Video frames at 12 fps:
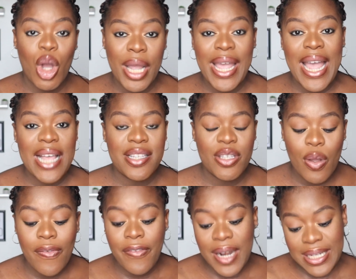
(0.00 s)
Okay guys,
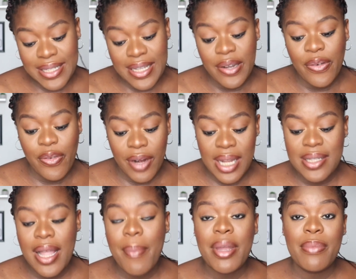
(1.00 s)
so first thing
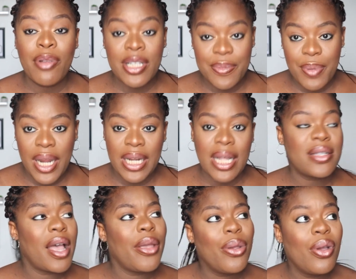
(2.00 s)
first, how many months
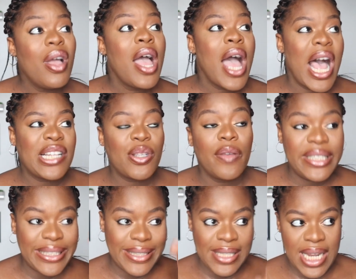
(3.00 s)
pregnant are you? As of
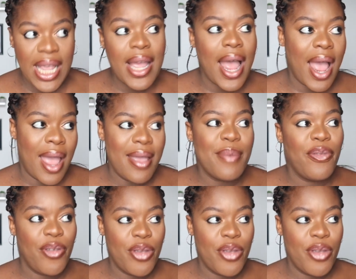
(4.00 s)
the day I am